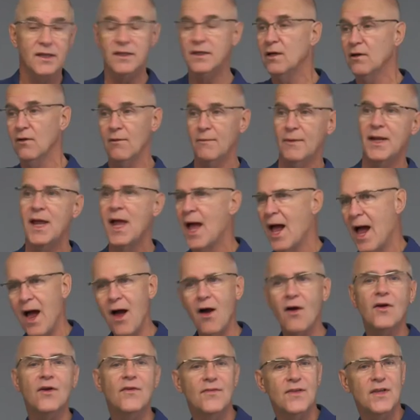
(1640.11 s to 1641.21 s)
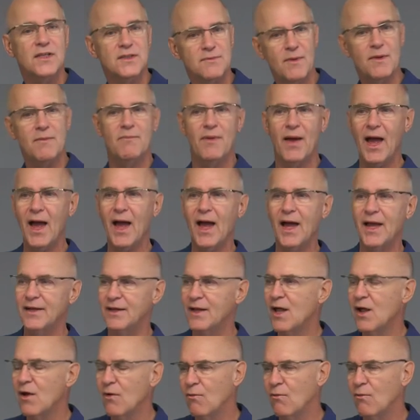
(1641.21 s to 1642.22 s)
You know, I mean, how can this be bad?